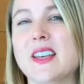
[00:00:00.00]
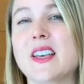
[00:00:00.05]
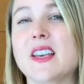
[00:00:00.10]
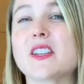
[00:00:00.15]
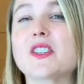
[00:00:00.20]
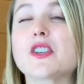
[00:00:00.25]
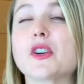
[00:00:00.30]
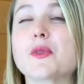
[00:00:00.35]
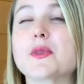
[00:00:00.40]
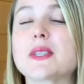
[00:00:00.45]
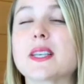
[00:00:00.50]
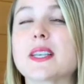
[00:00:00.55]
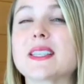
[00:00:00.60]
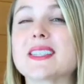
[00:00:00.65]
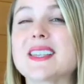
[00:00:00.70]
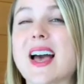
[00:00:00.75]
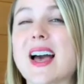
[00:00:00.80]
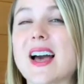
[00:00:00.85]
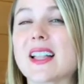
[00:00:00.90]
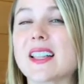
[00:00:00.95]
It shows
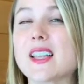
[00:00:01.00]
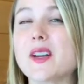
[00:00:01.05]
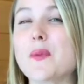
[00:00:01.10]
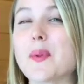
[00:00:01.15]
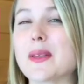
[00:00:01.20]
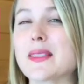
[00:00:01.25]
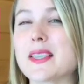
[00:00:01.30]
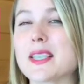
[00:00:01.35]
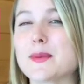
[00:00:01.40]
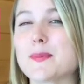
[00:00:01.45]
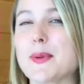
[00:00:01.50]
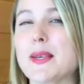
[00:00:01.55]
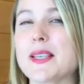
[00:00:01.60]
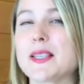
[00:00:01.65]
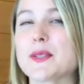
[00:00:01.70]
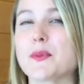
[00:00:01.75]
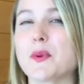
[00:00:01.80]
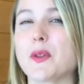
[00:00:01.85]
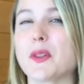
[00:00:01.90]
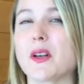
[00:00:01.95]
exactly what this
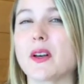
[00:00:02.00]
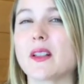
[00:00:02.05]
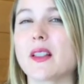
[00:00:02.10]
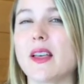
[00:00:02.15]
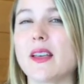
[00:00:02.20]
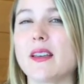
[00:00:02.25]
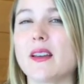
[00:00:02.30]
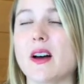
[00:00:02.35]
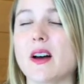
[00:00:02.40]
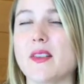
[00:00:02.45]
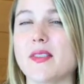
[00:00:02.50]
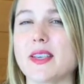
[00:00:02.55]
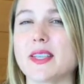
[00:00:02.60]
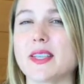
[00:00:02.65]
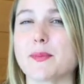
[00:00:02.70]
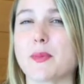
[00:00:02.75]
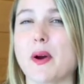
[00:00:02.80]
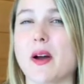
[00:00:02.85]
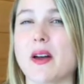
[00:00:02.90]
piece will look like on this